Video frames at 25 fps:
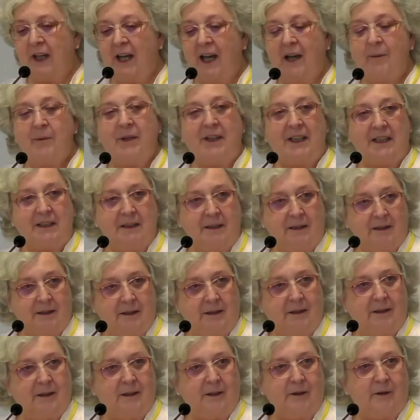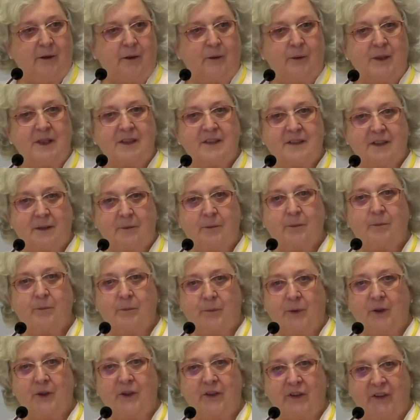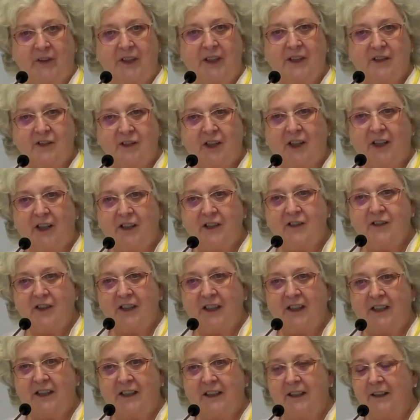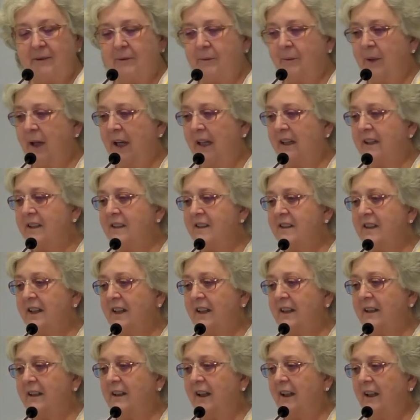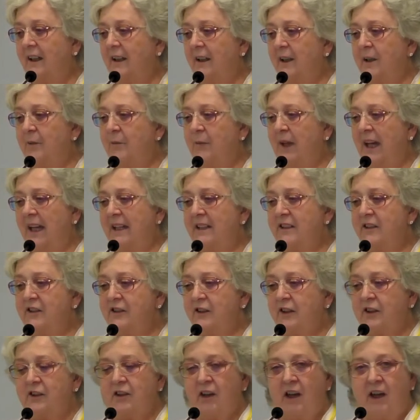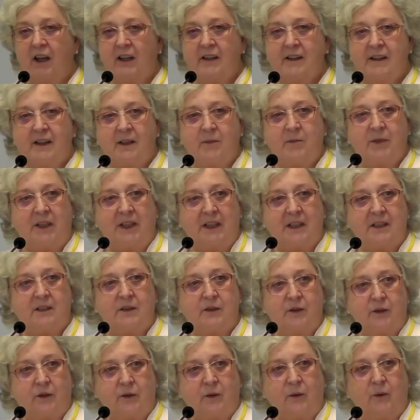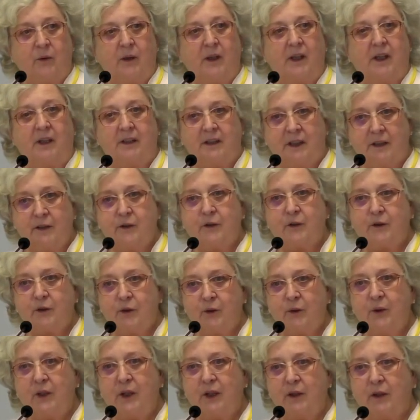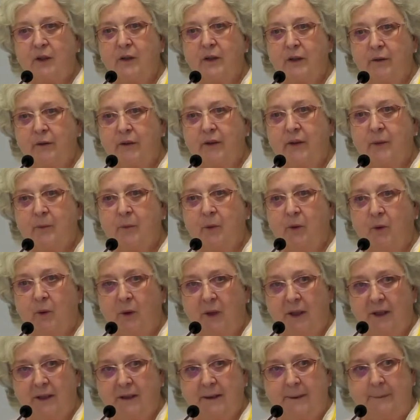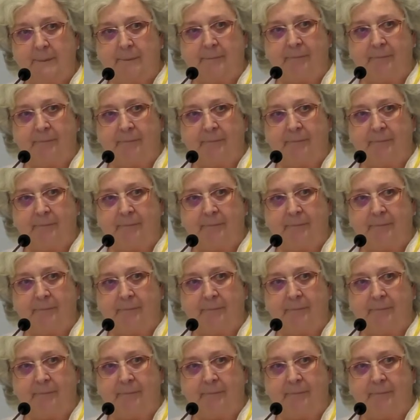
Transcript: Hamid, who is the person in charge in Pakistan, managed to talk them into another 2 years of support.